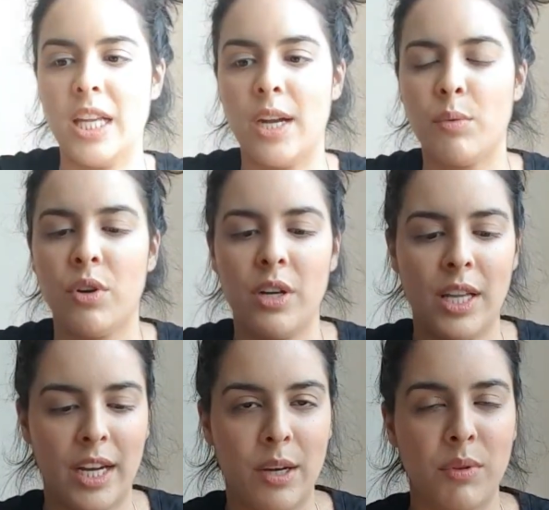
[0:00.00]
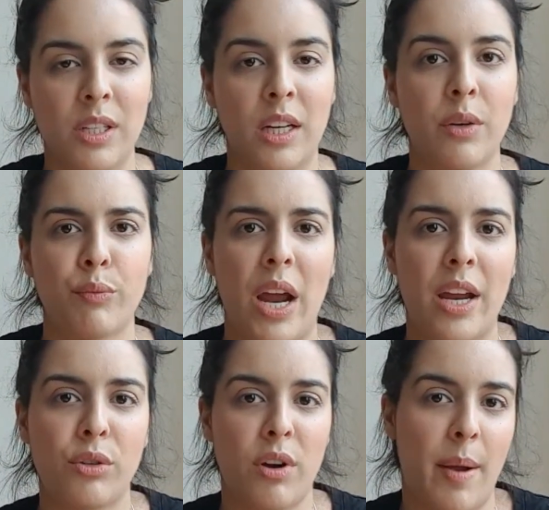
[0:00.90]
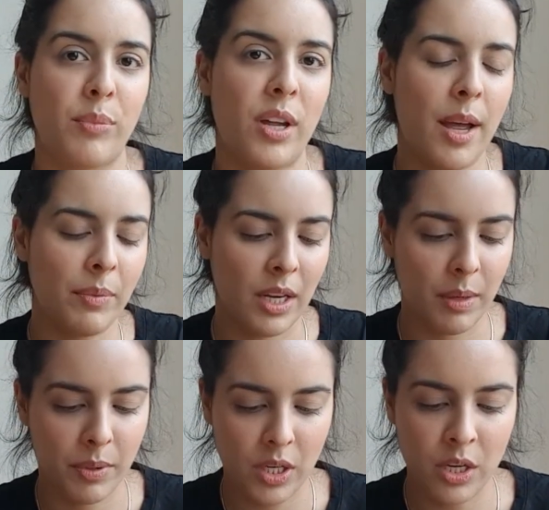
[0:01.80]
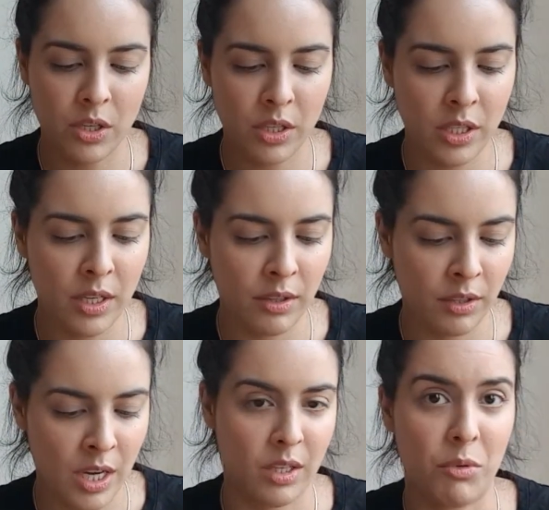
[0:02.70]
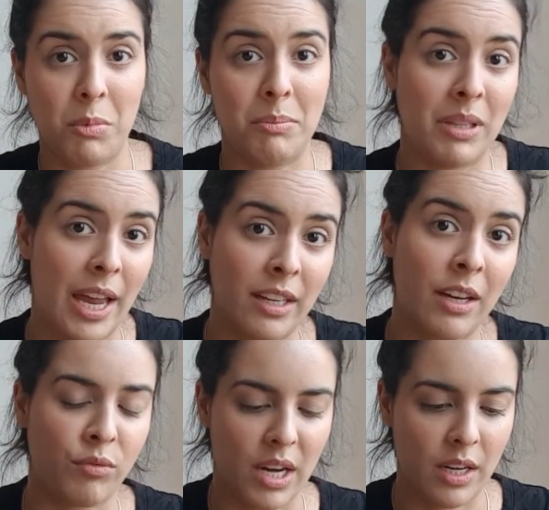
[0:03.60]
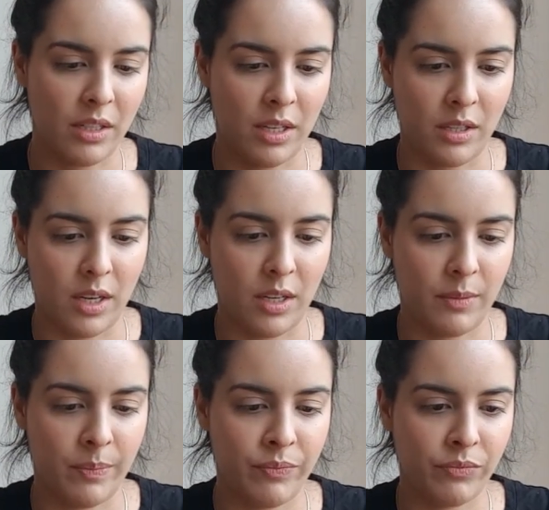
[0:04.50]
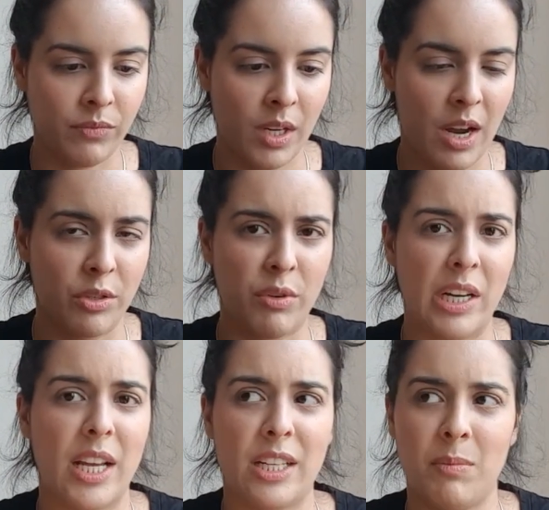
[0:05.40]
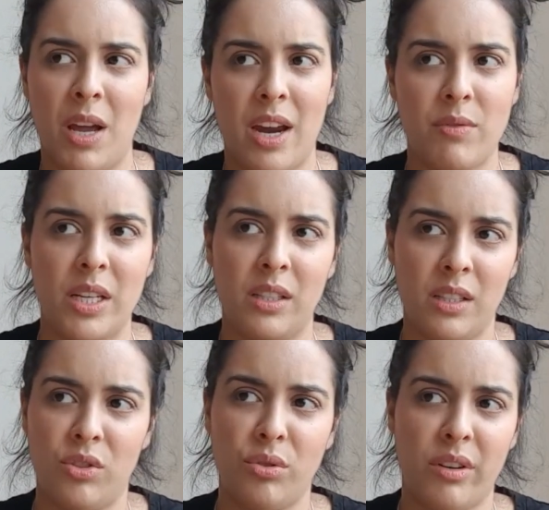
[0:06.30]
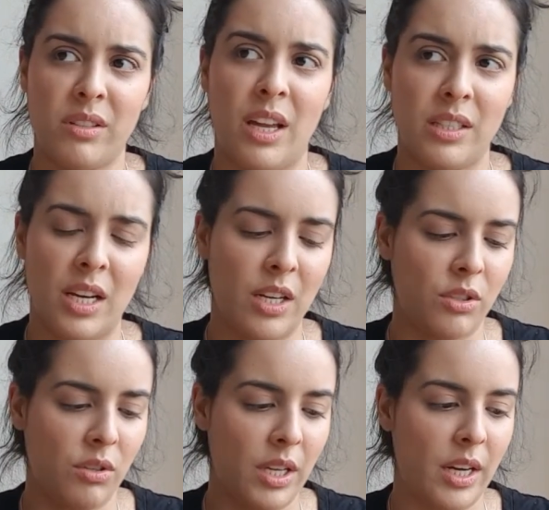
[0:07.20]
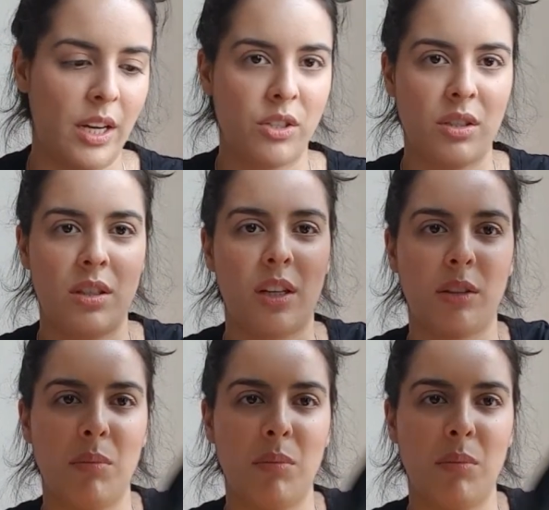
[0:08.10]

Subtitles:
I wore like, it was like a red crop top that I put underneath. it would be black and red. And then I was wearing like some high-waisted shorts that day, so like I just tucked